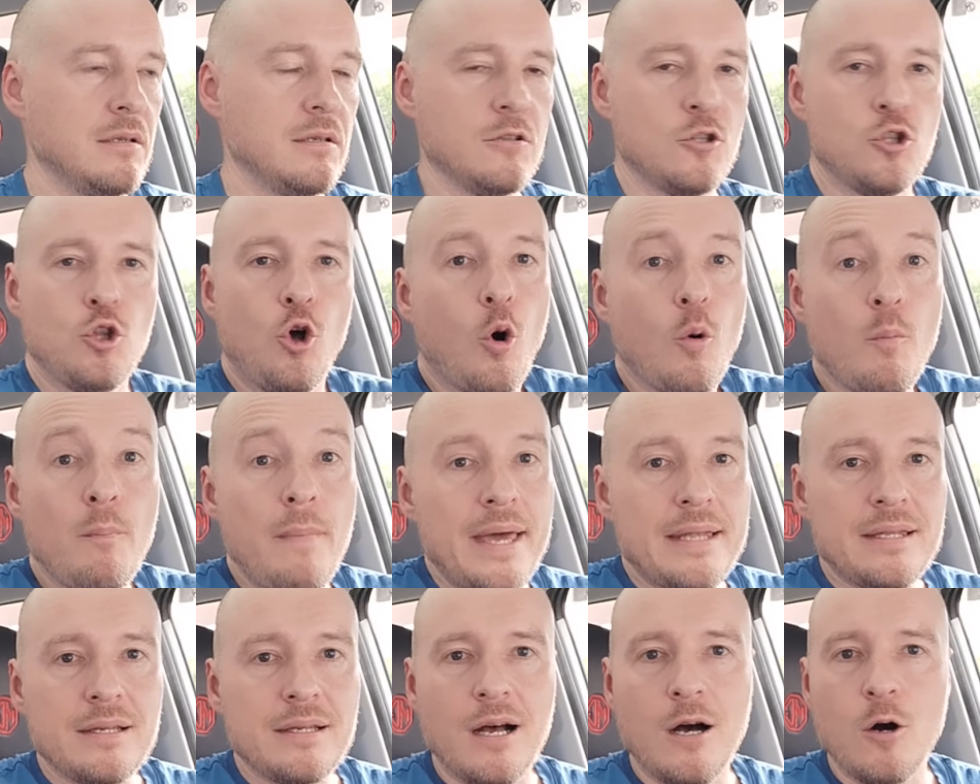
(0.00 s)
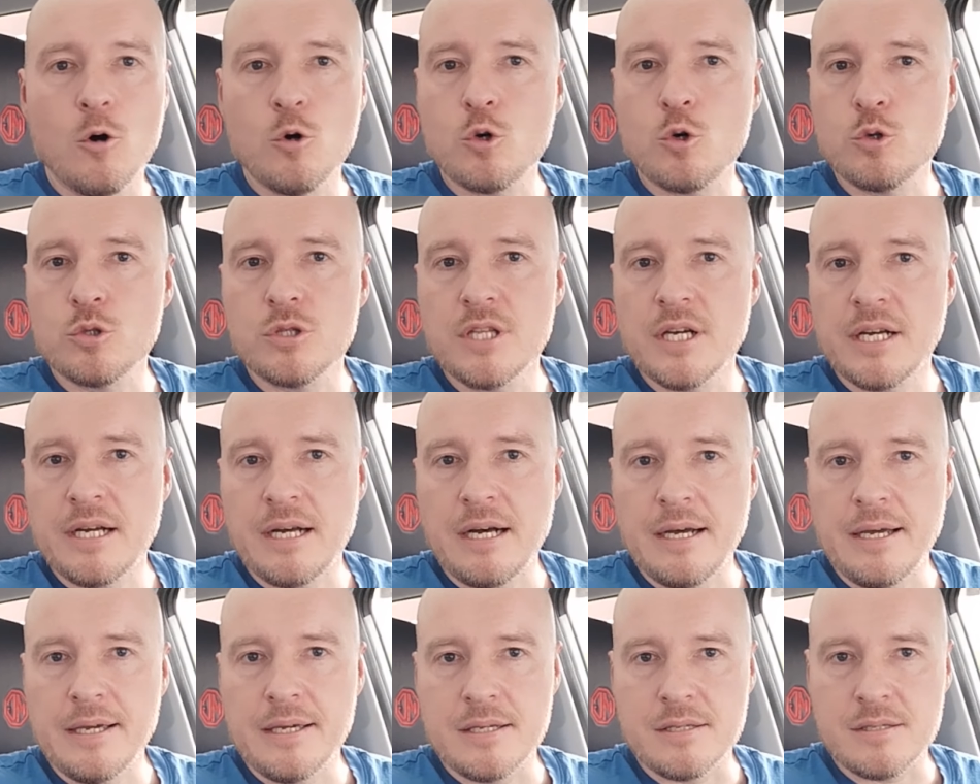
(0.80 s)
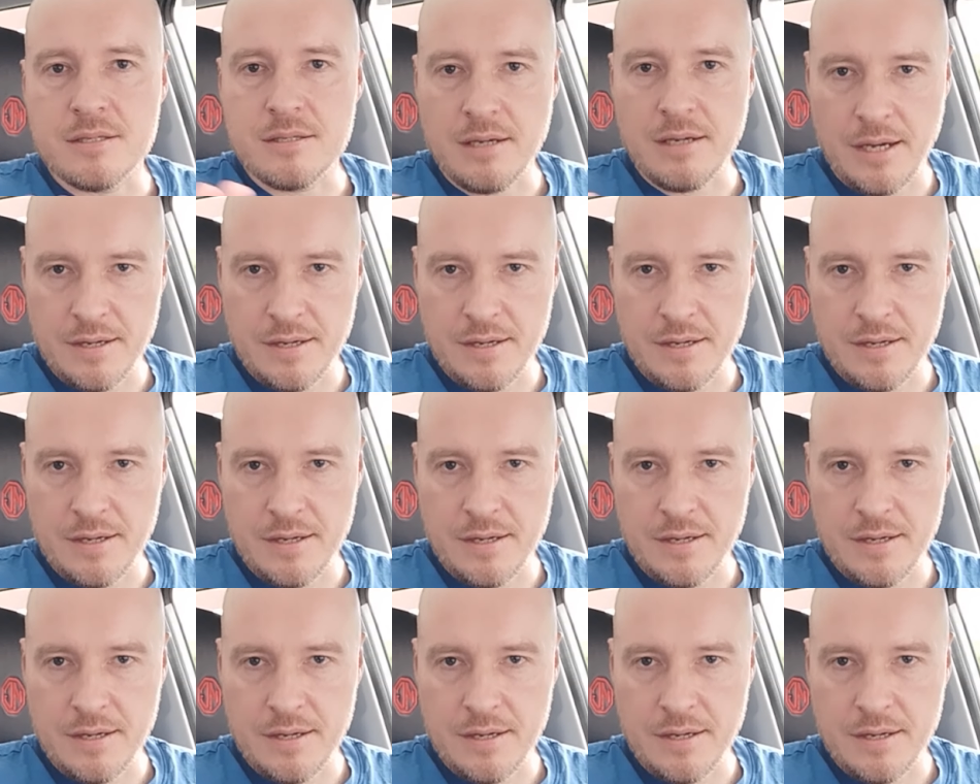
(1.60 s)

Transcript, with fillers: no matter how good the car is.